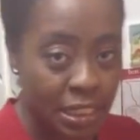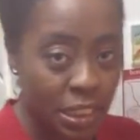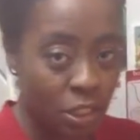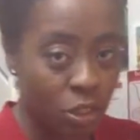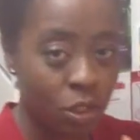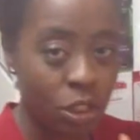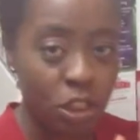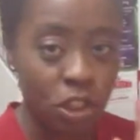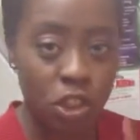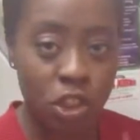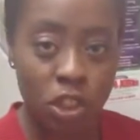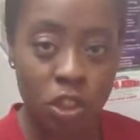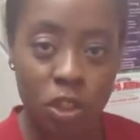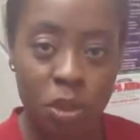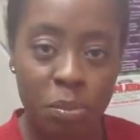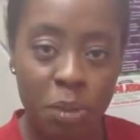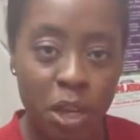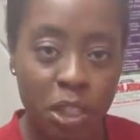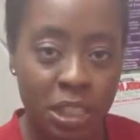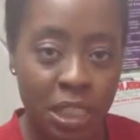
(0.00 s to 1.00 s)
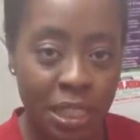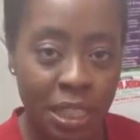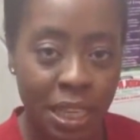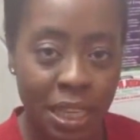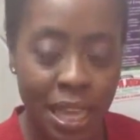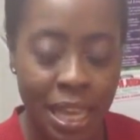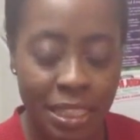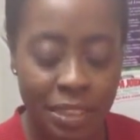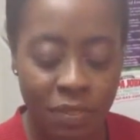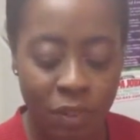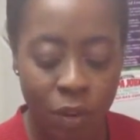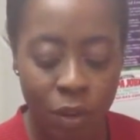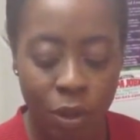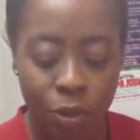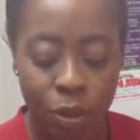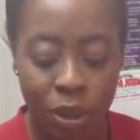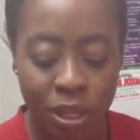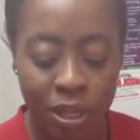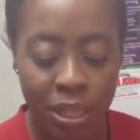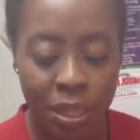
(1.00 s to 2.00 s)
And you can chill your martini glass very
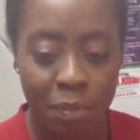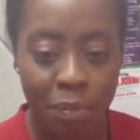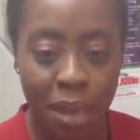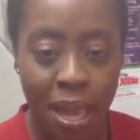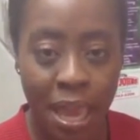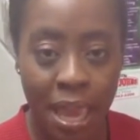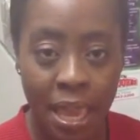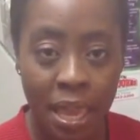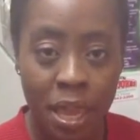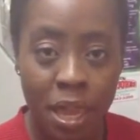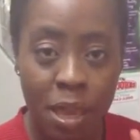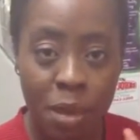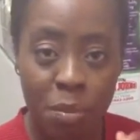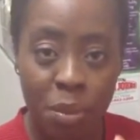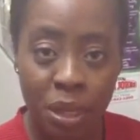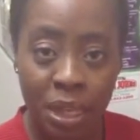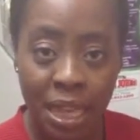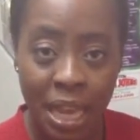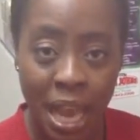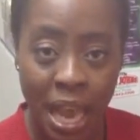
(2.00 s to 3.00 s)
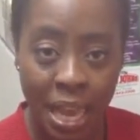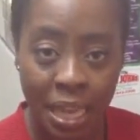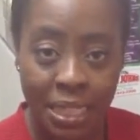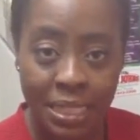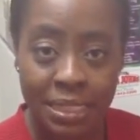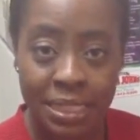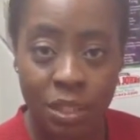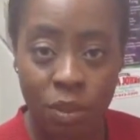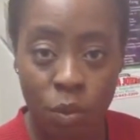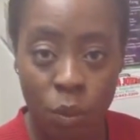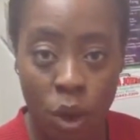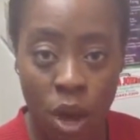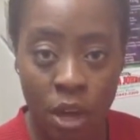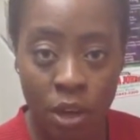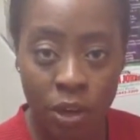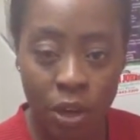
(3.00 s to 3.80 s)
quickly by putting ice and water